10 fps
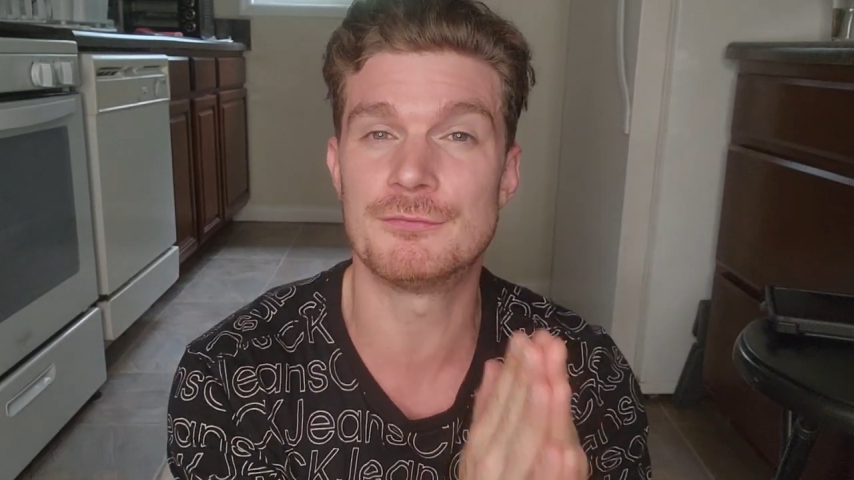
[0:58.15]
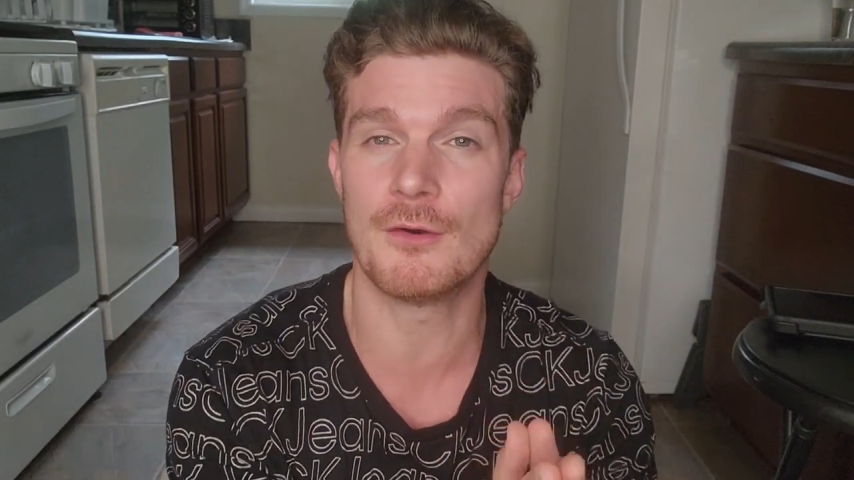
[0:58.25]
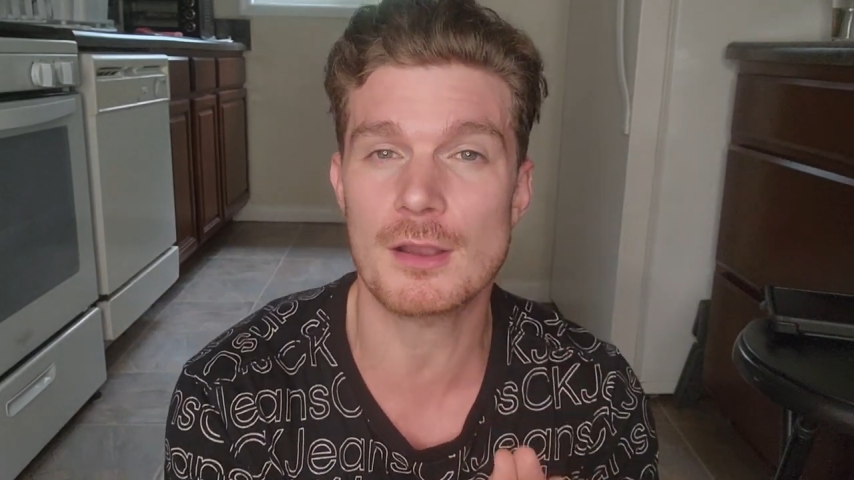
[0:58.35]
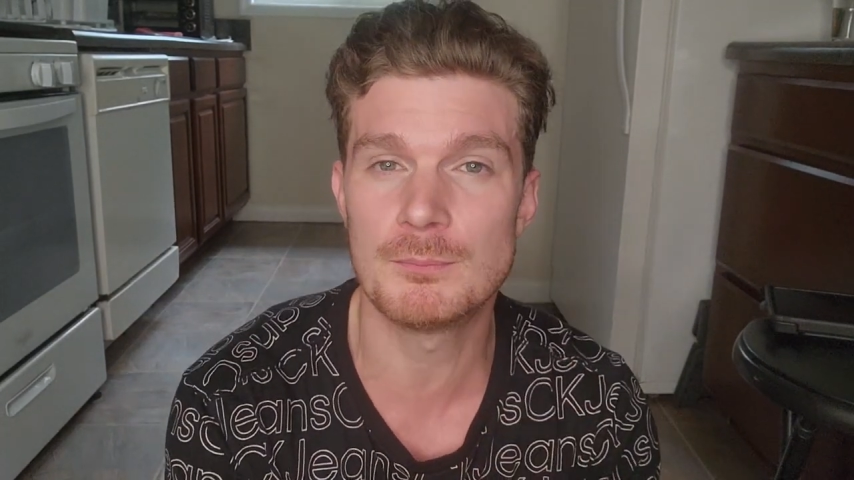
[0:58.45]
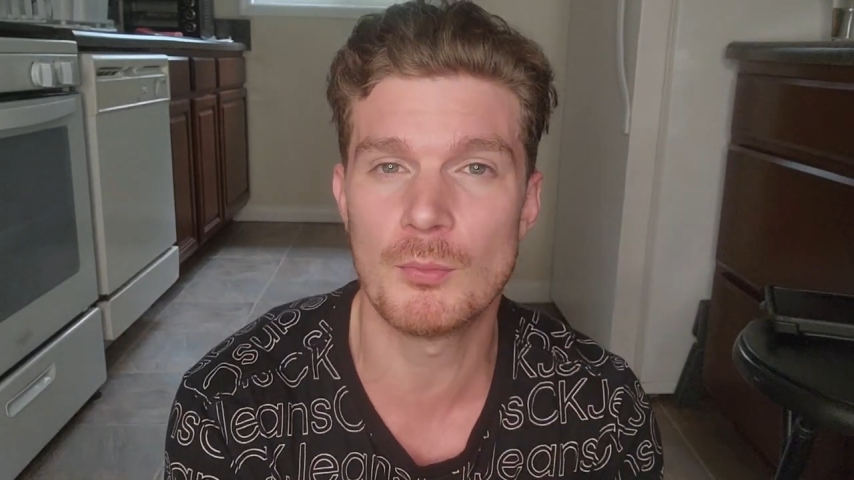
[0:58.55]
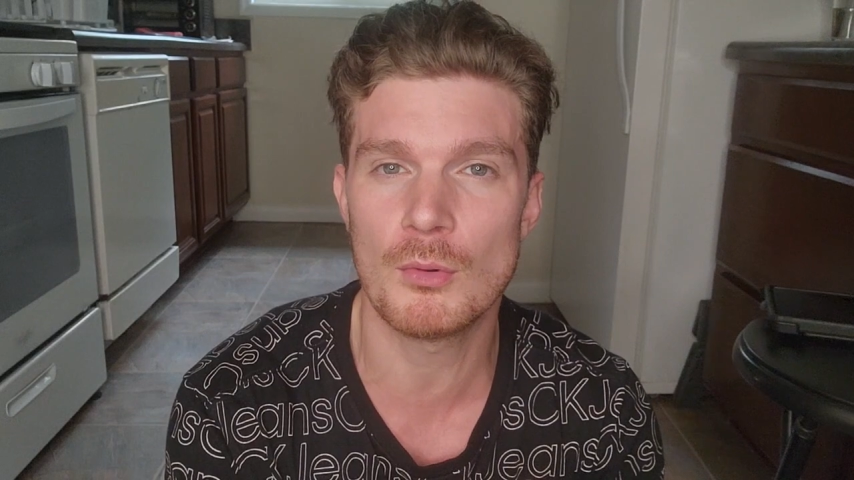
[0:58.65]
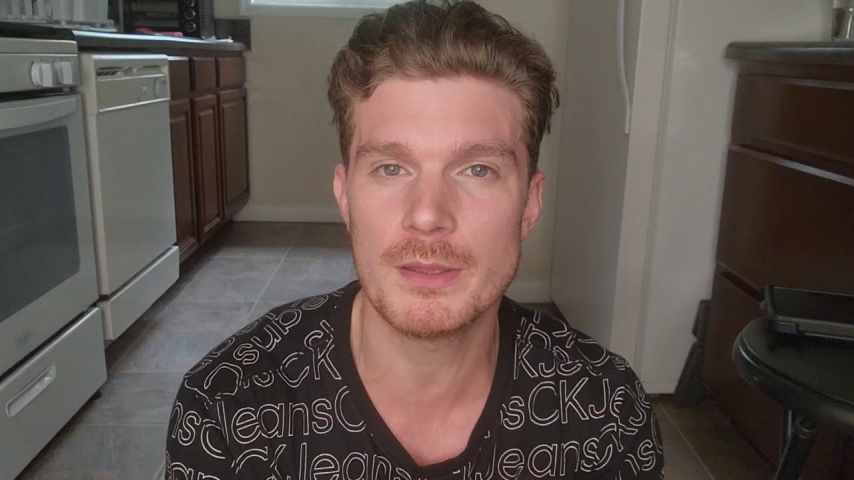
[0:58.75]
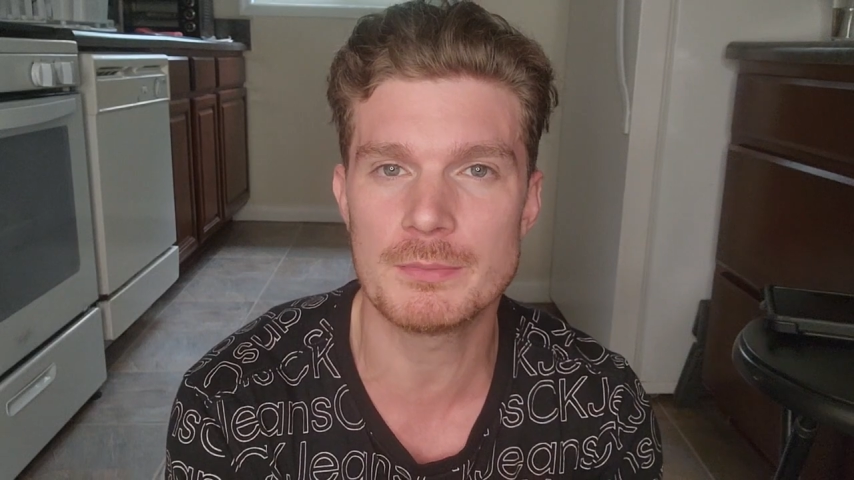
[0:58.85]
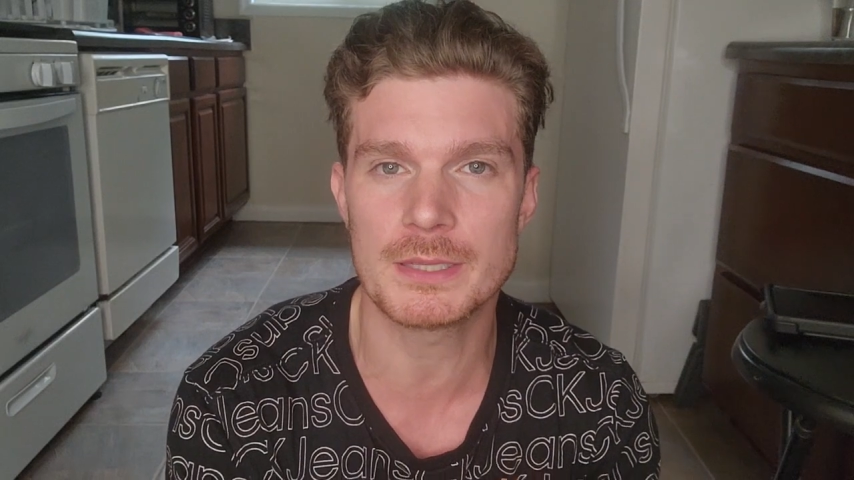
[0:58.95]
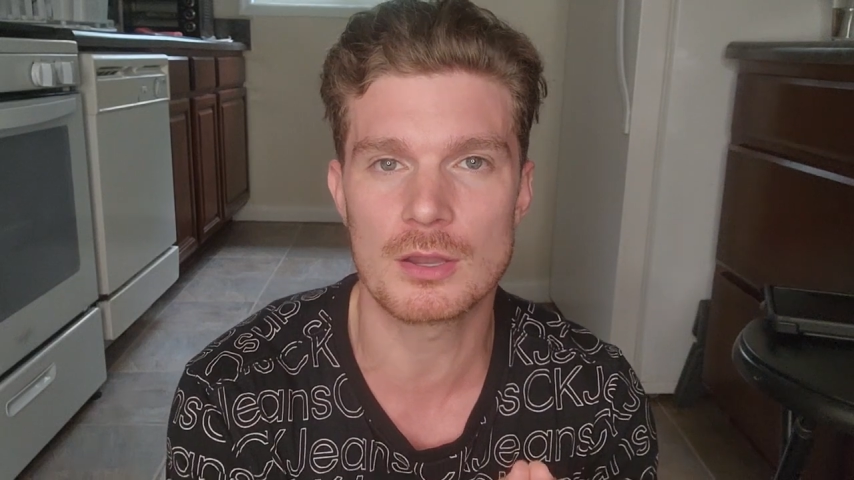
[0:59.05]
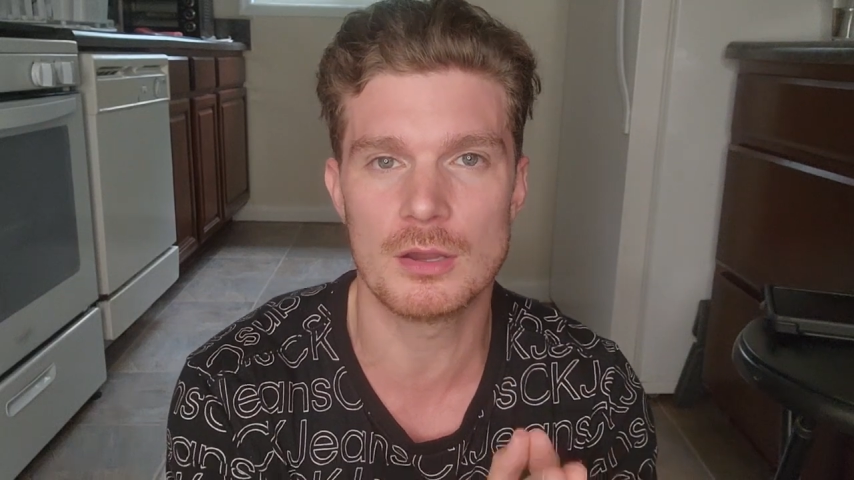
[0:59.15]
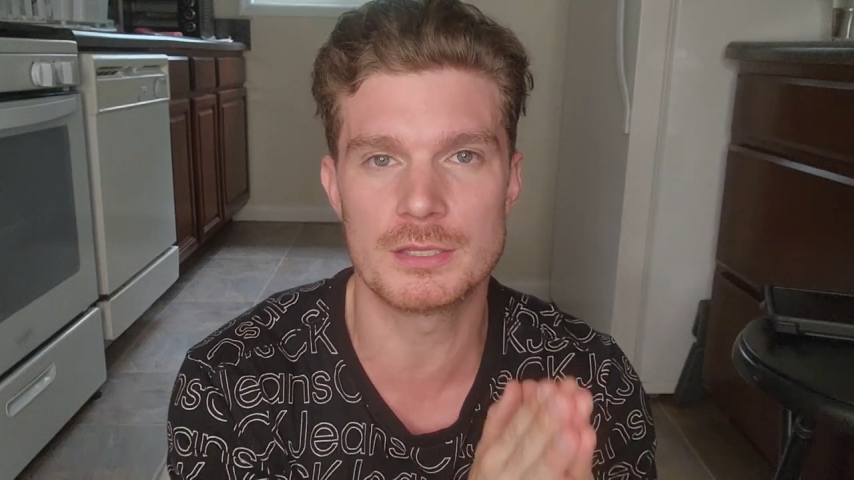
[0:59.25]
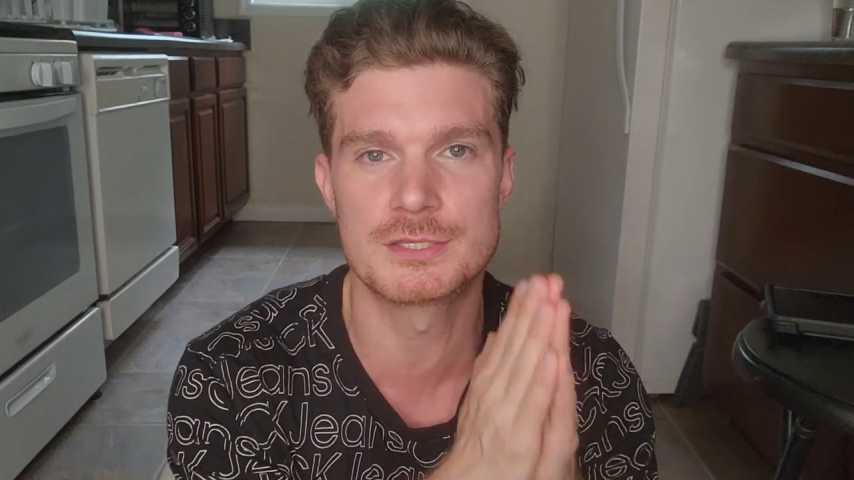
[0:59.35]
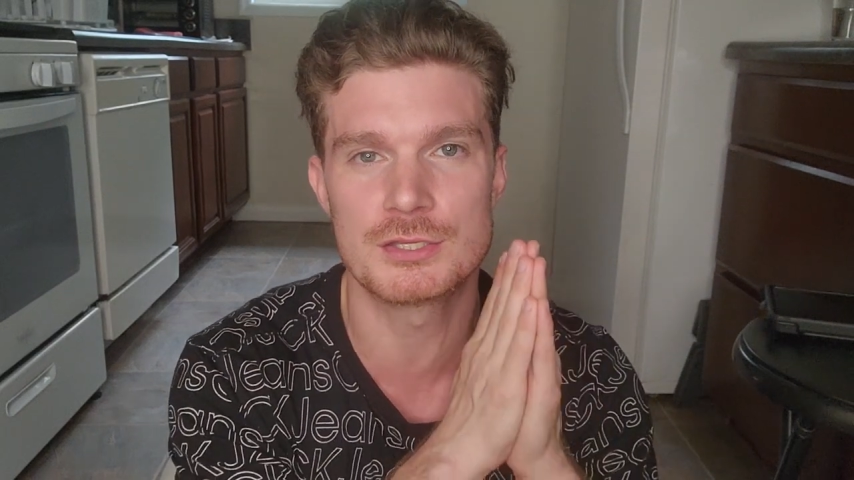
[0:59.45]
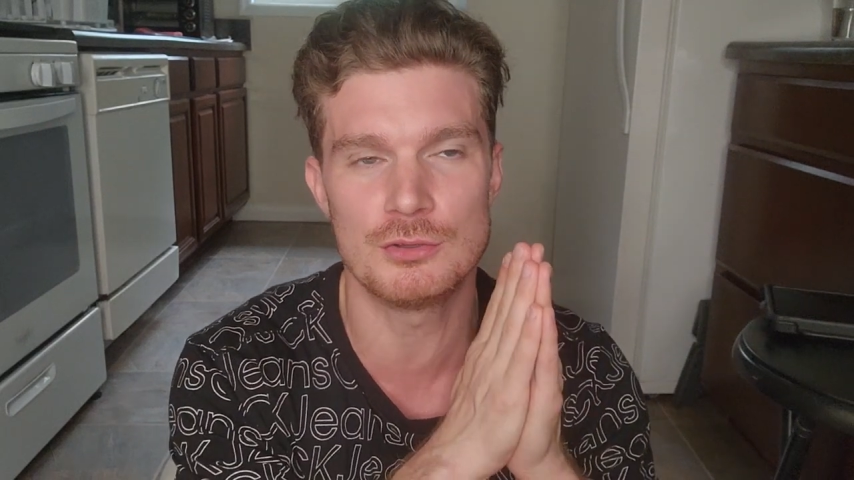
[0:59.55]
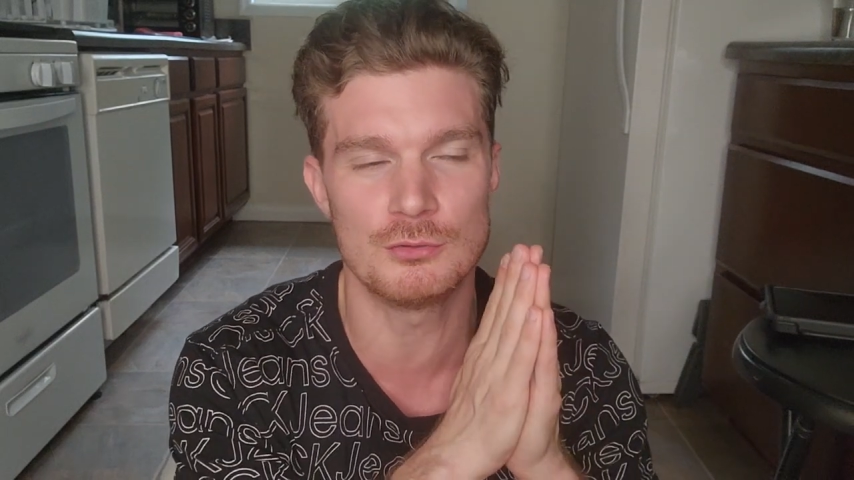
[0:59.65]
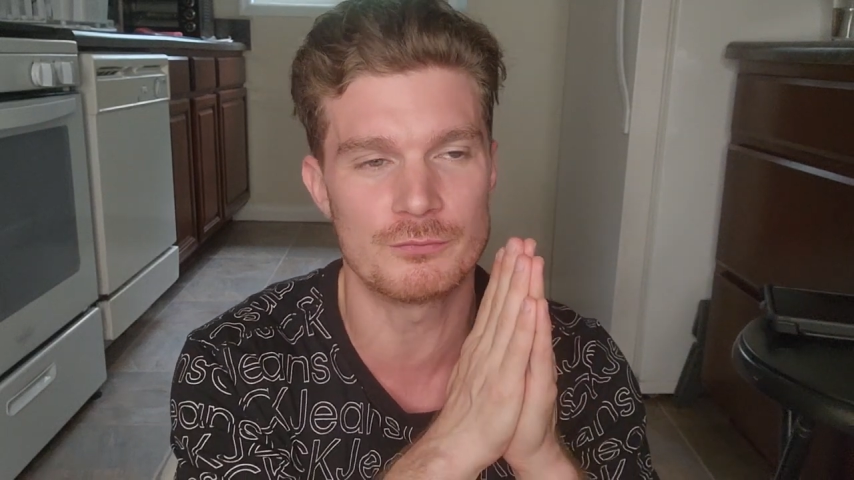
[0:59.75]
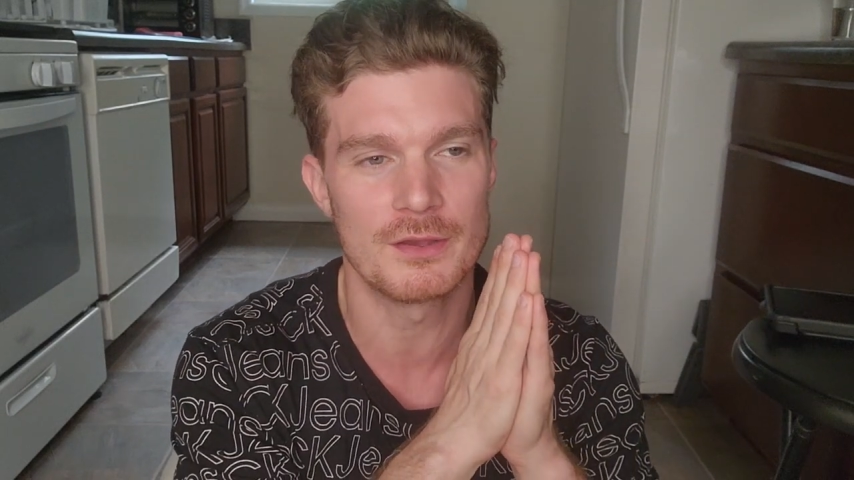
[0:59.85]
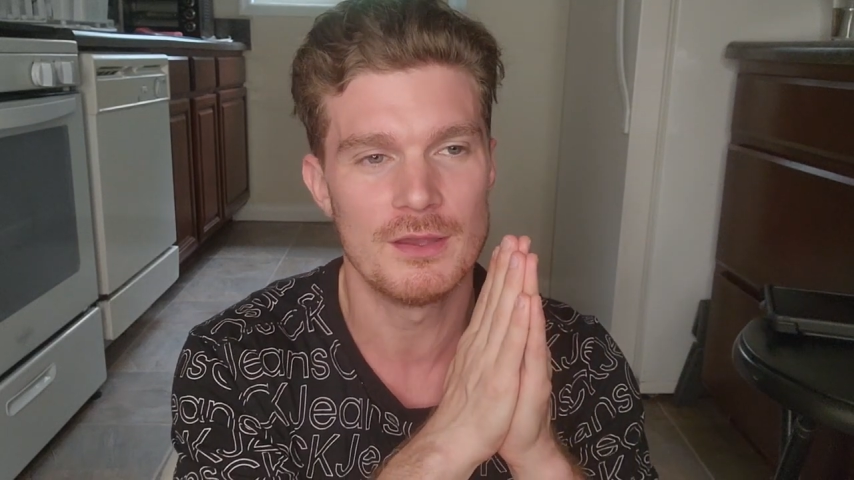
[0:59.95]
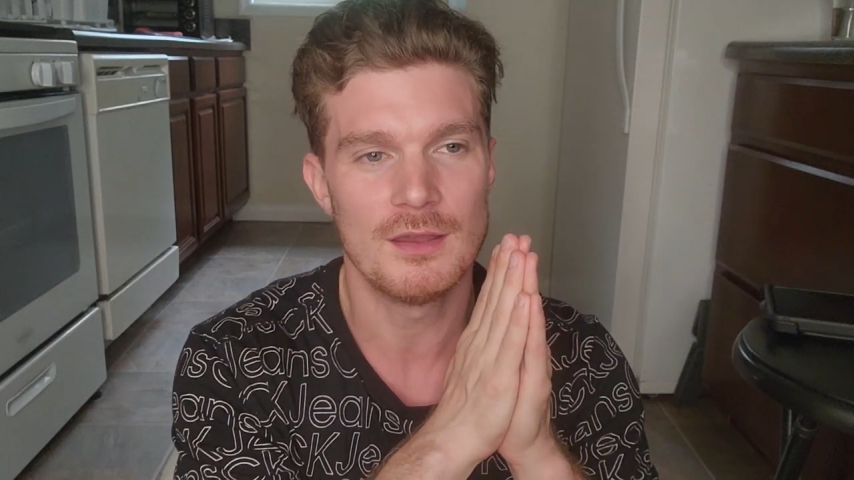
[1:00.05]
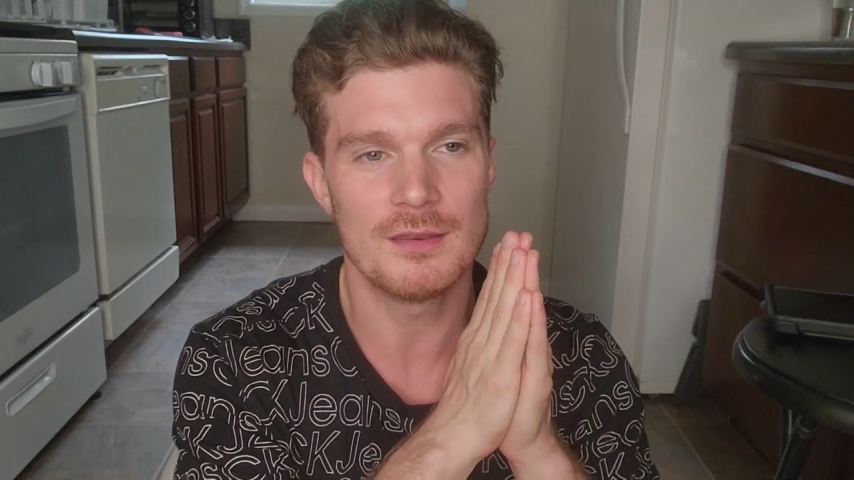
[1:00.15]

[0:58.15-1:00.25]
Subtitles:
fuckboy because you've